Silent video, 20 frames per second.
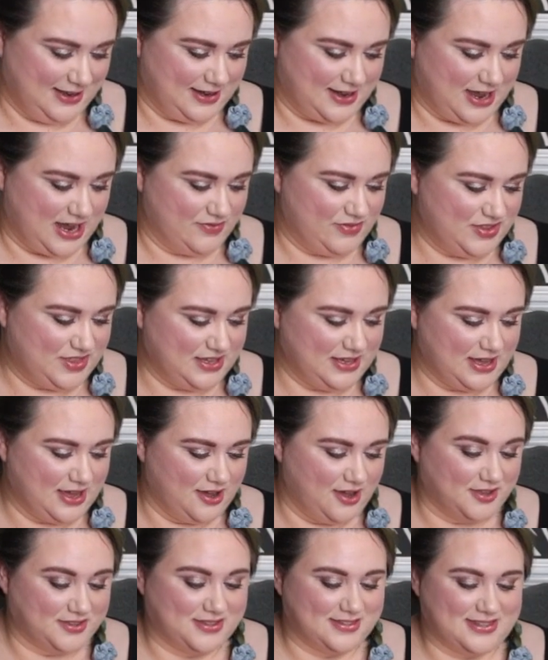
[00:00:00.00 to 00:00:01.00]
Now everything
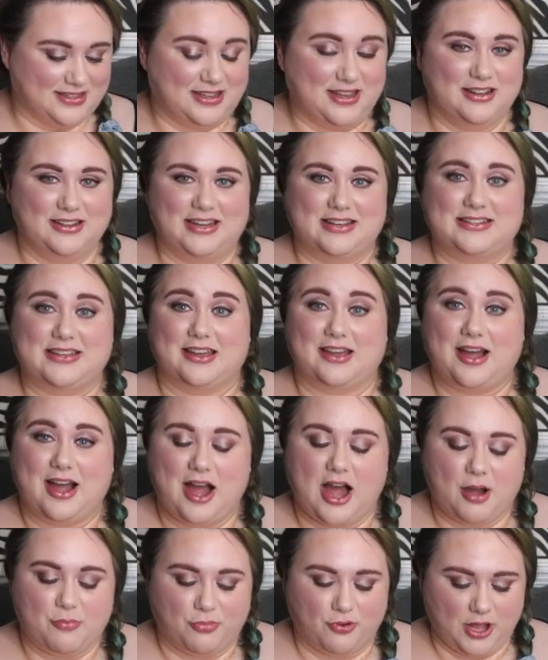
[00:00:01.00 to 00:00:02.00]
else is in collecting
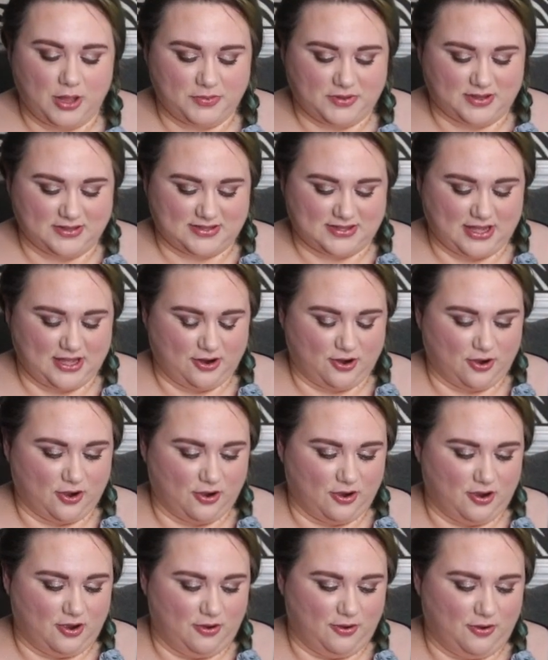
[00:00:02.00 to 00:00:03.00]
cobwebs because they
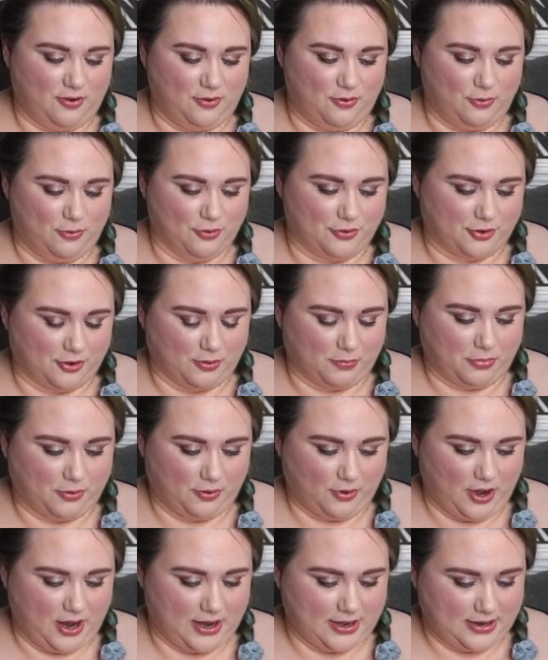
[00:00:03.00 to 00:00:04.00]
are all older
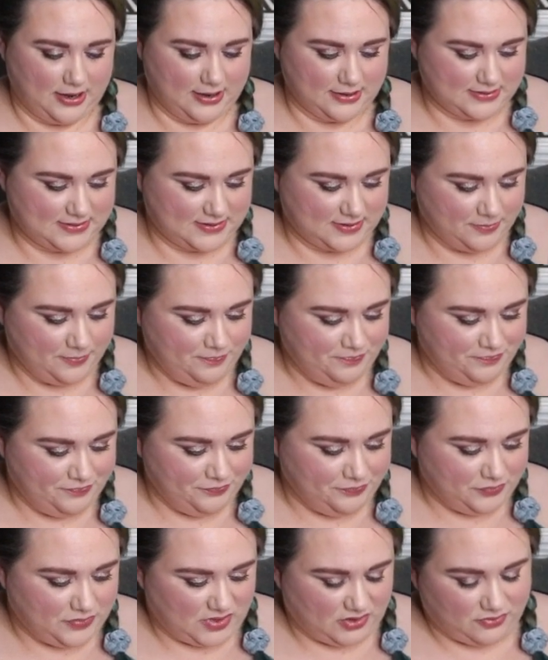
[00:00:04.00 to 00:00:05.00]
products.
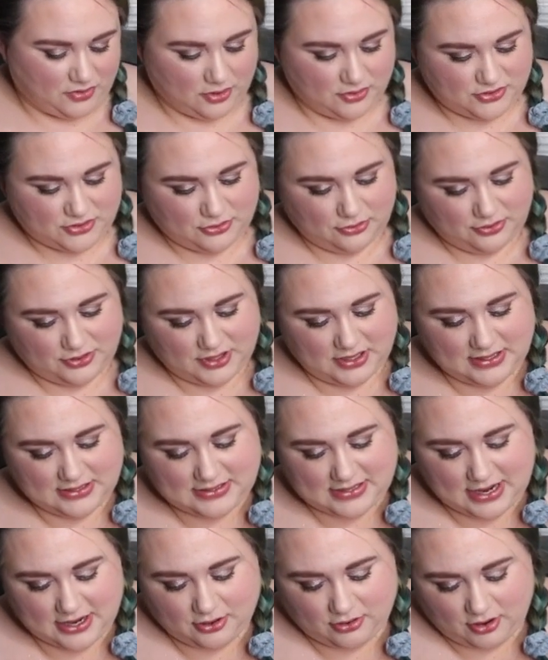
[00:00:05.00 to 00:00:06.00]
The first two
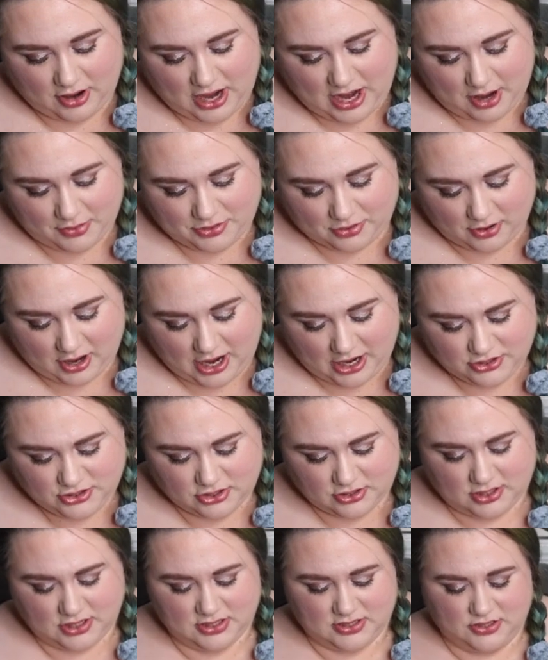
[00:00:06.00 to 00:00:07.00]
things I grabbed are
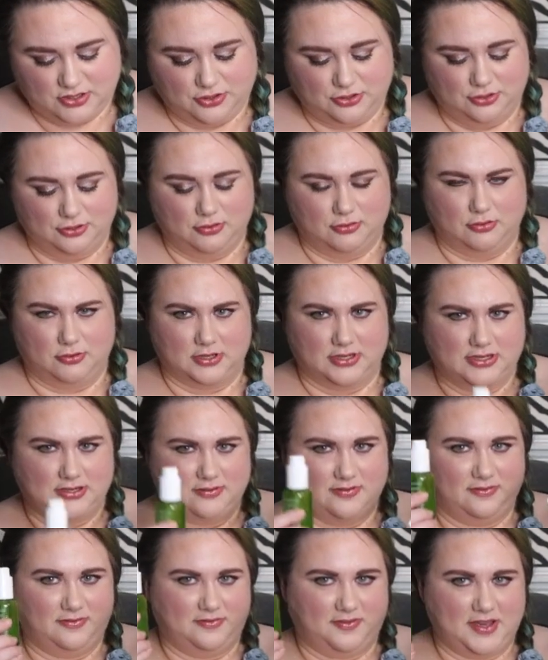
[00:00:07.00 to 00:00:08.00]
actually two
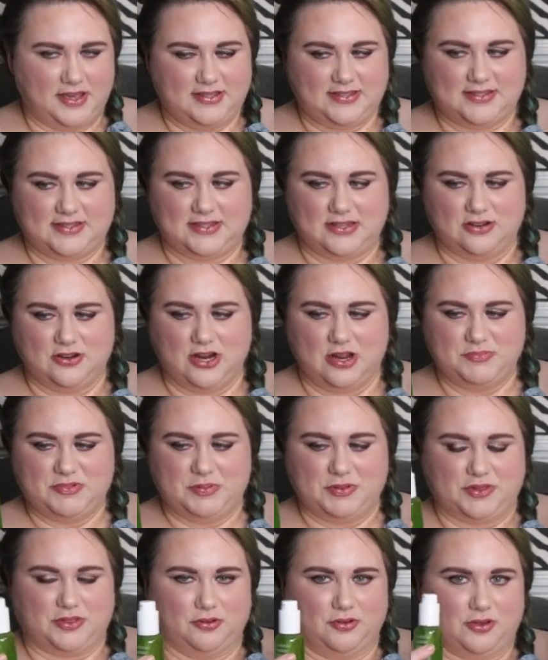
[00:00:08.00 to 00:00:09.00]
face
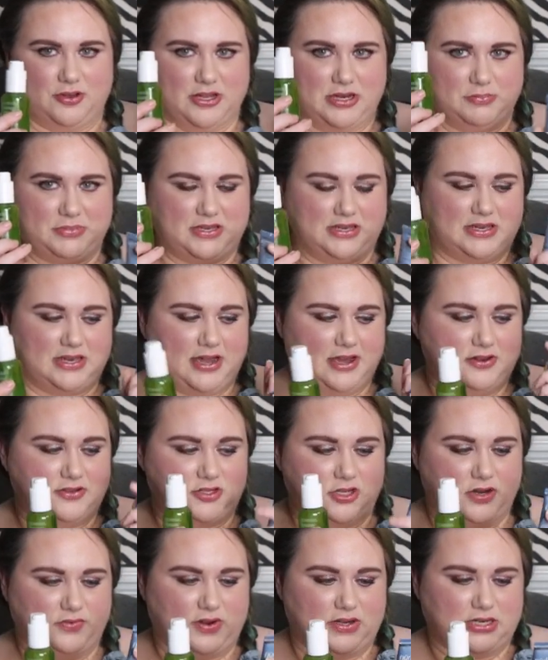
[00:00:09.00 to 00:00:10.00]
serums, but they're gonna be kind
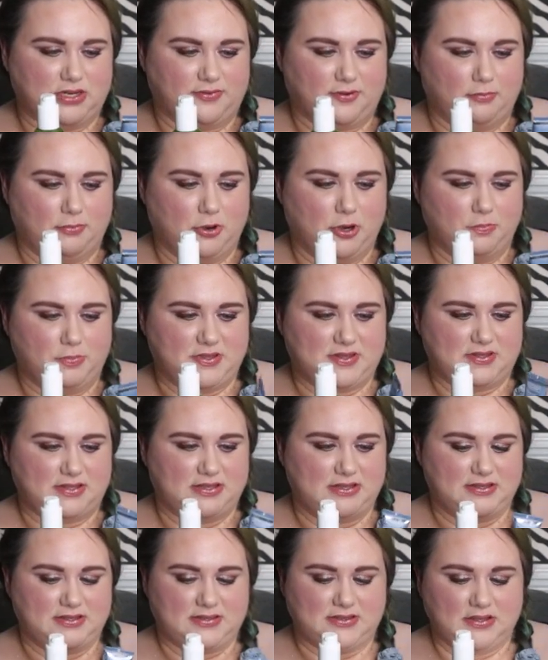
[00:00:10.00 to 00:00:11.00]
of serving different
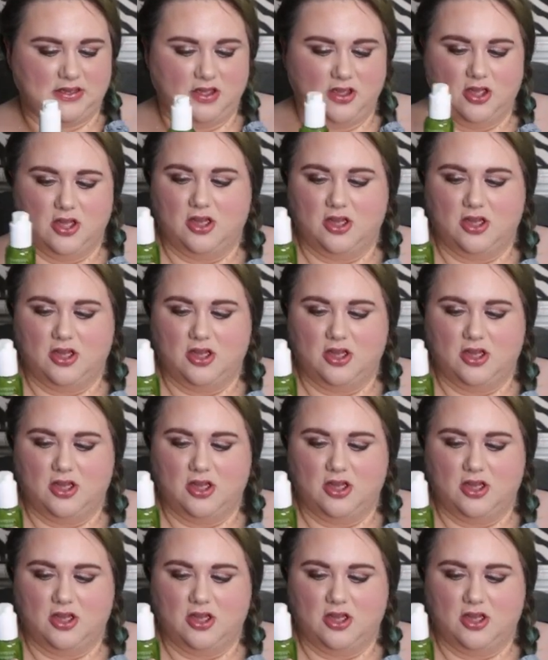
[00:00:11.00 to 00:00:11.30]
purposes.